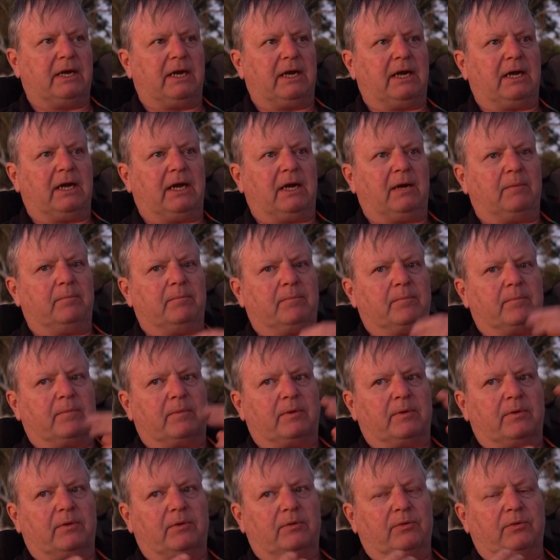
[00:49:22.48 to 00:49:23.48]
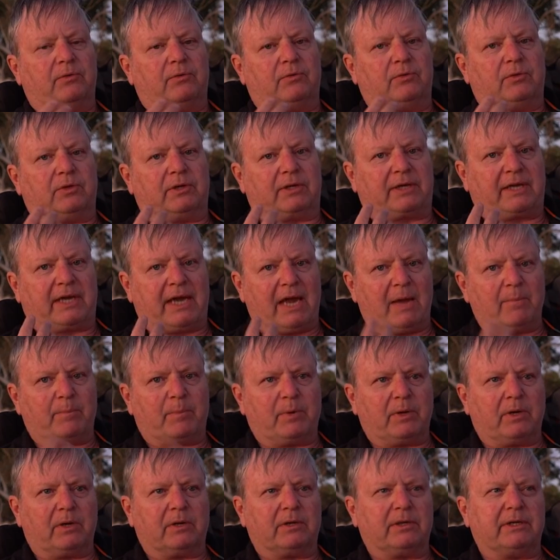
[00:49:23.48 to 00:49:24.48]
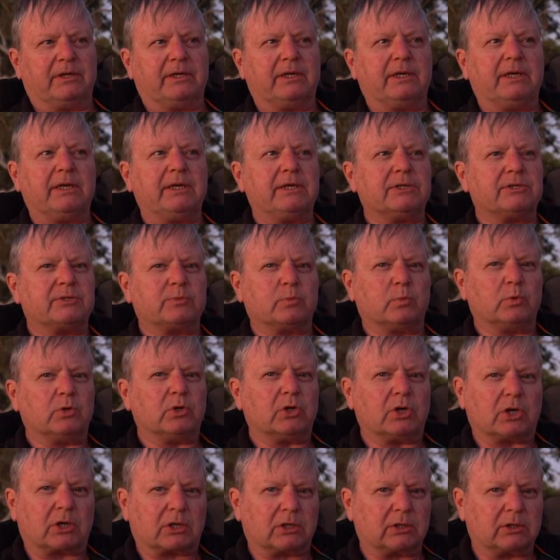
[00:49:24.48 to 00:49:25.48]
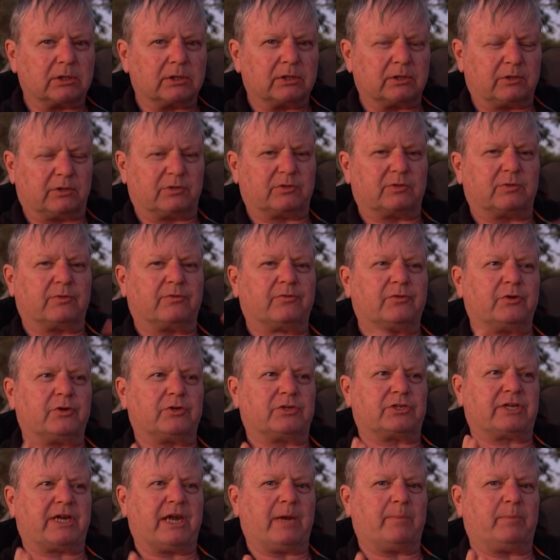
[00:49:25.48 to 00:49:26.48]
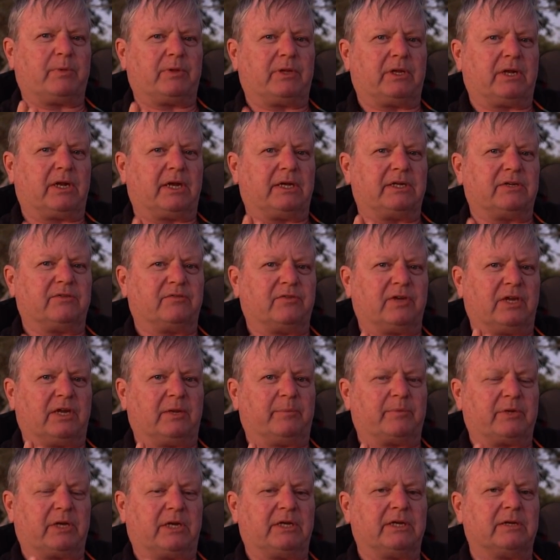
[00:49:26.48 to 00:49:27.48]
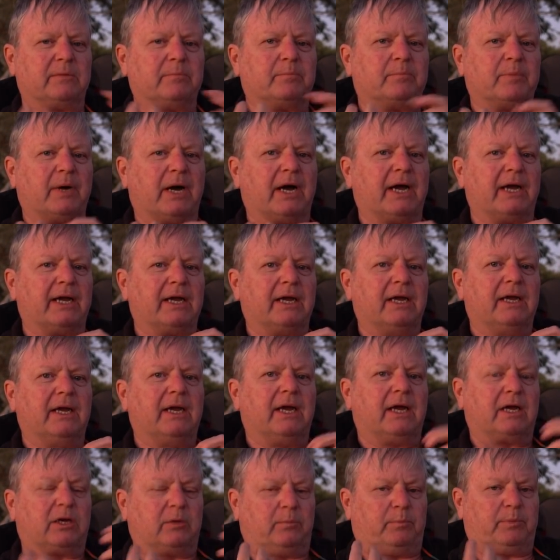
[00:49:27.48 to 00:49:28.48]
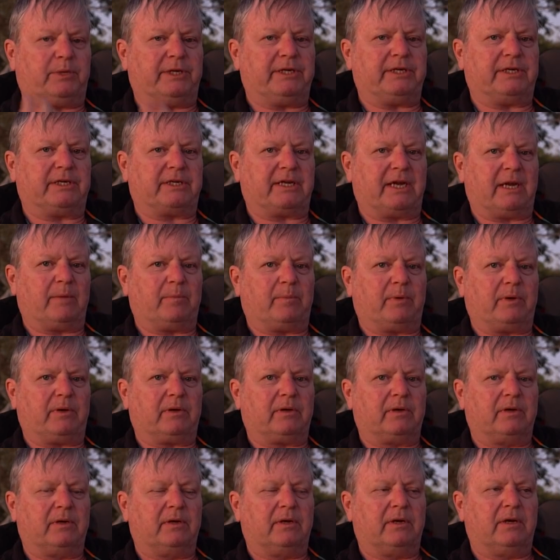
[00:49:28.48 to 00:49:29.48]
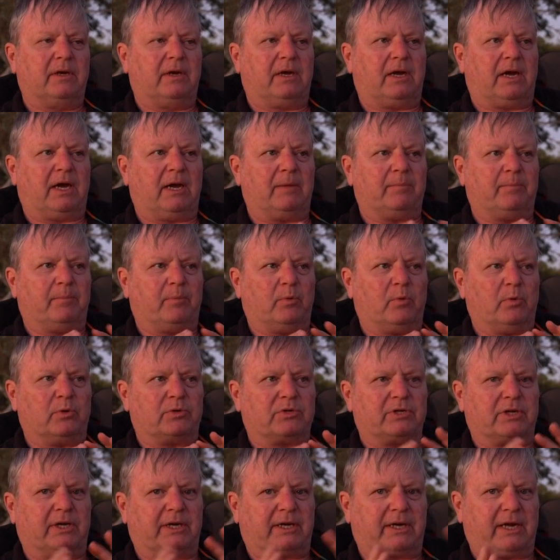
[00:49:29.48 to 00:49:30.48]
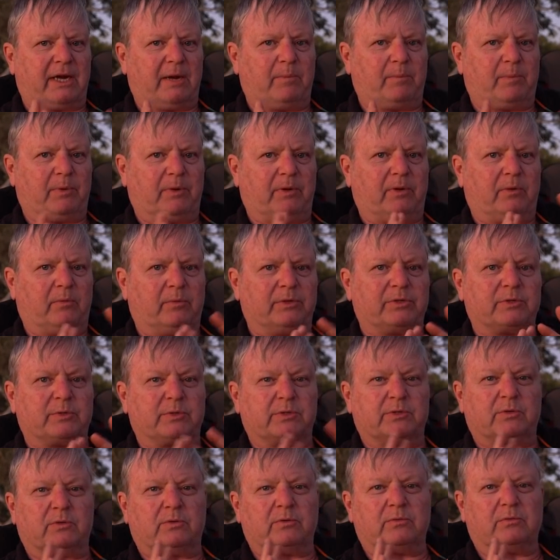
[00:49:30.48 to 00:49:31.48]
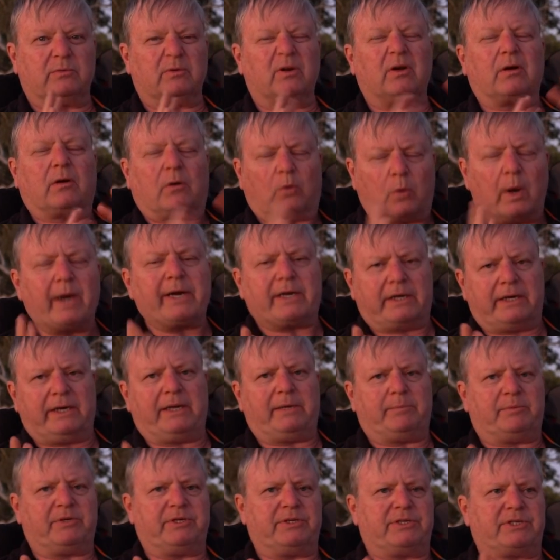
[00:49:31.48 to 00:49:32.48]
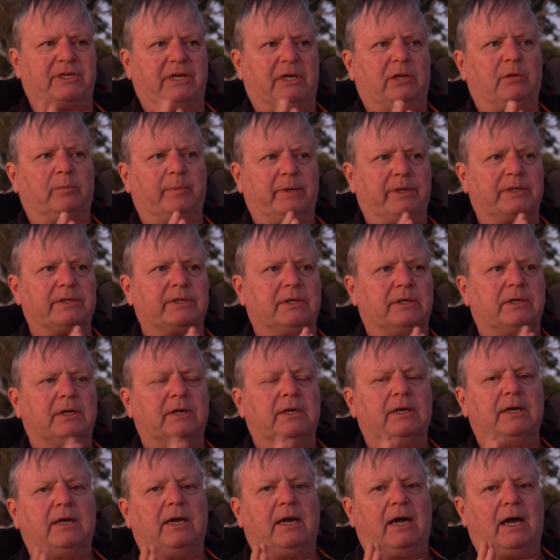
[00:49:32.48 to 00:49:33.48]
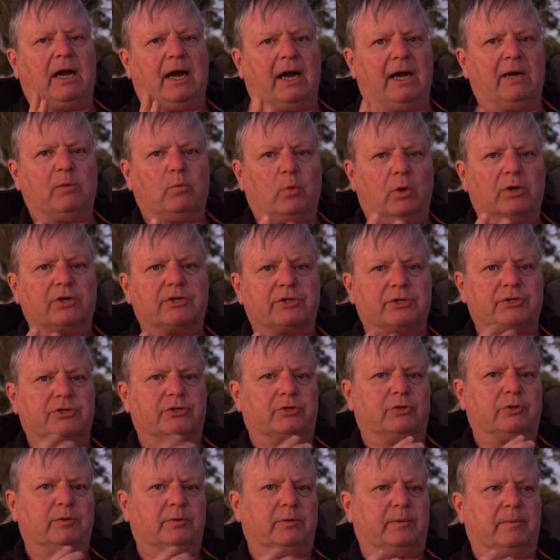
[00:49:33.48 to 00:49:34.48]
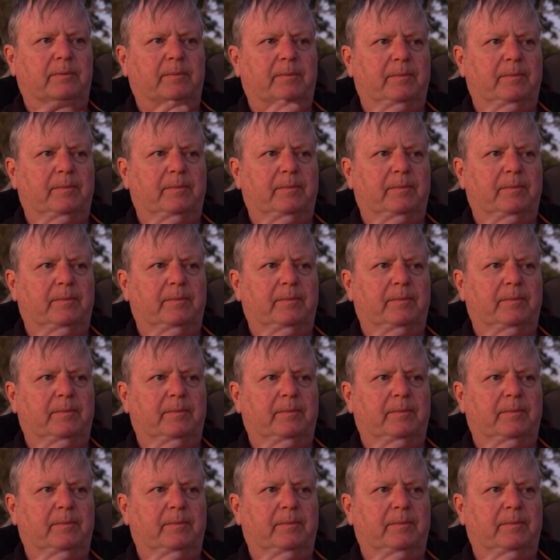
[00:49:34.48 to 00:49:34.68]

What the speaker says: The camper needs work. This is the first camper that I developed. I didn't buy a completed camper. I bought a camper which was not quite an empty shell, but I wanted to